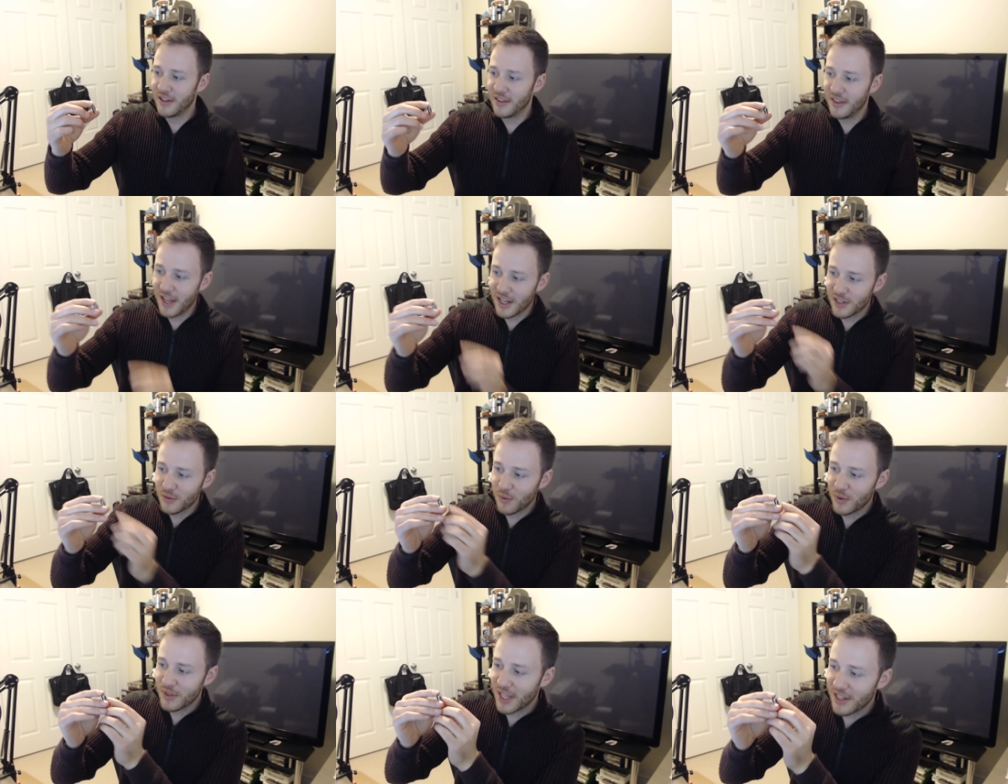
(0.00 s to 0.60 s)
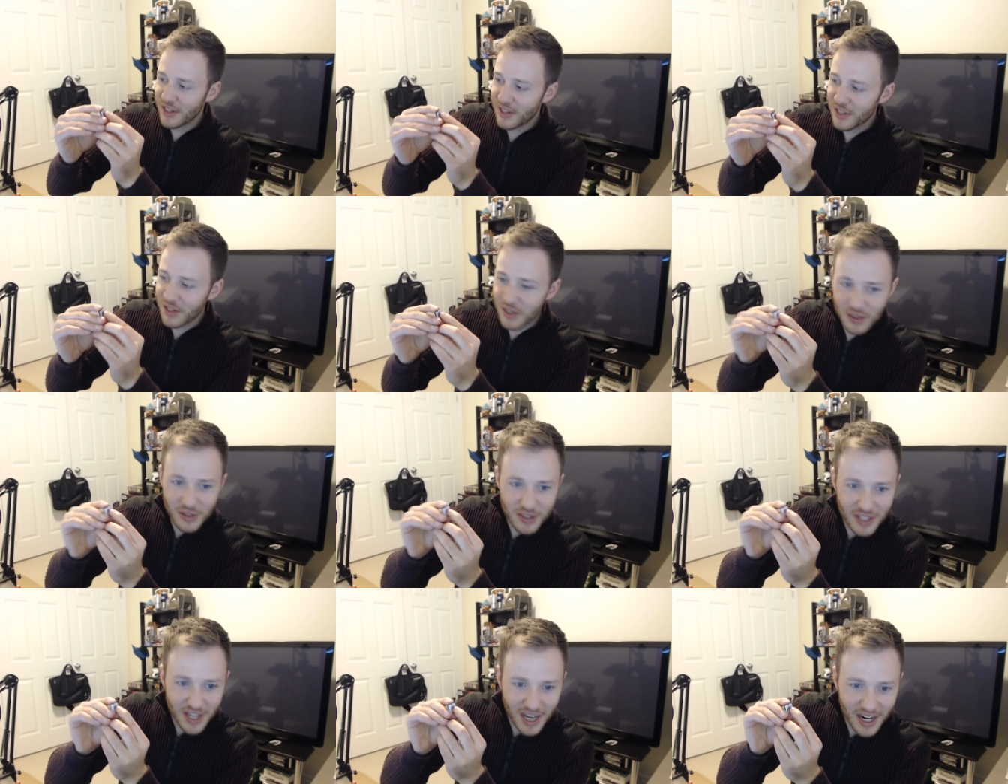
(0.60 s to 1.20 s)
That's what that
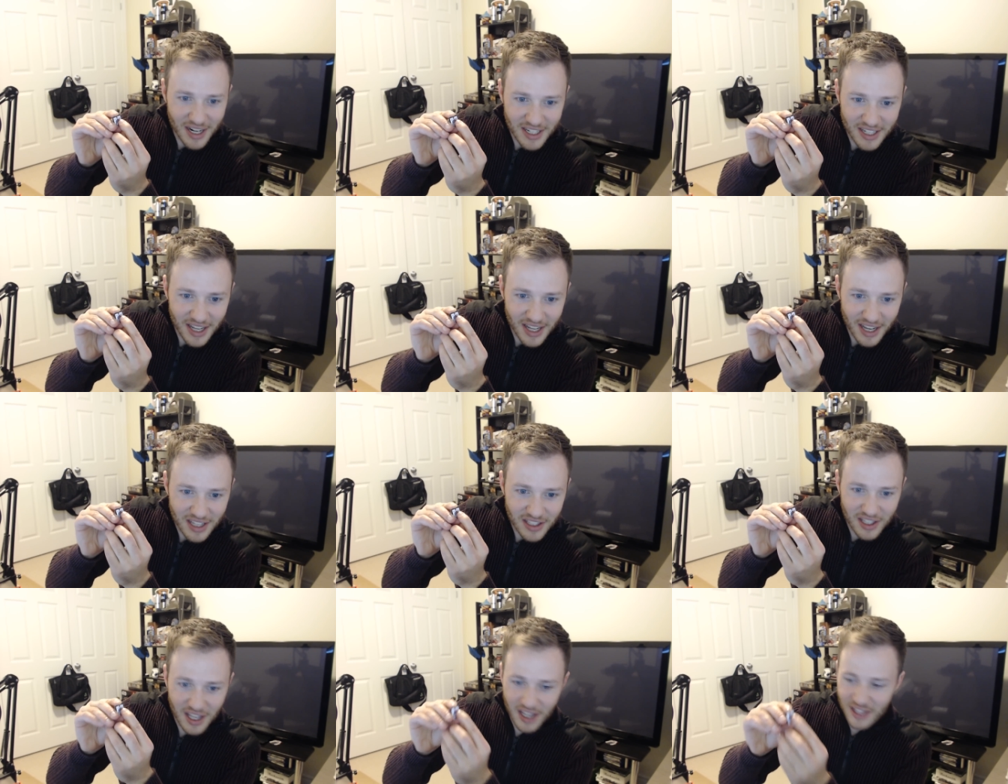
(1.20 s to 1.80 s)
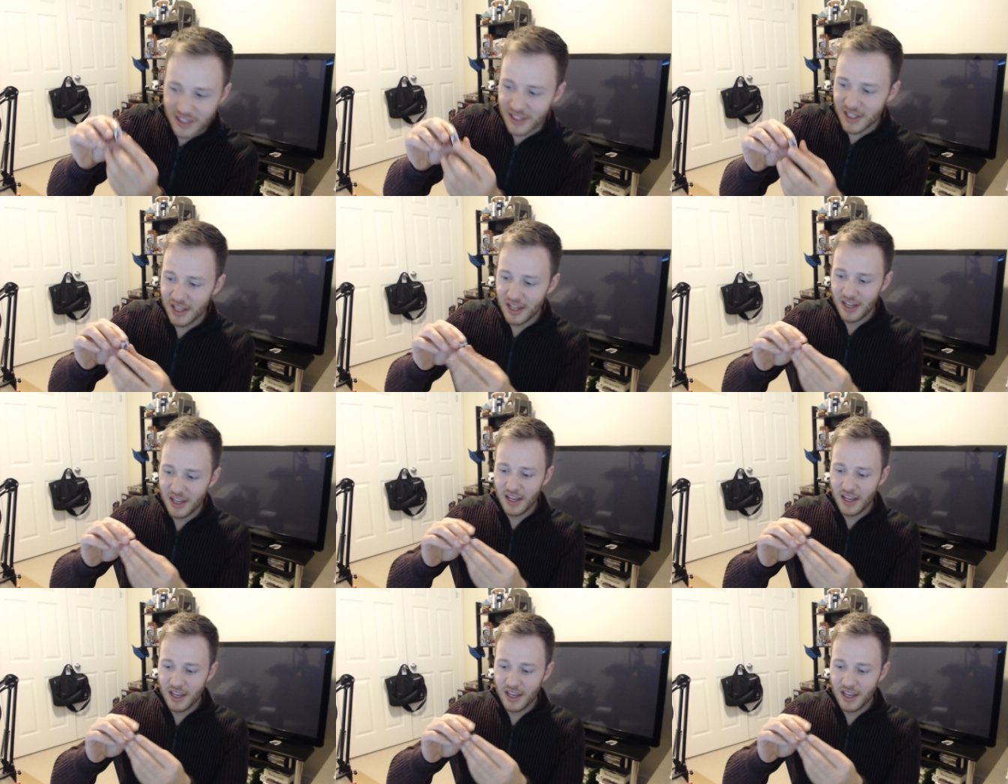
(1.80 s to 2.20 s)
little tiny text says.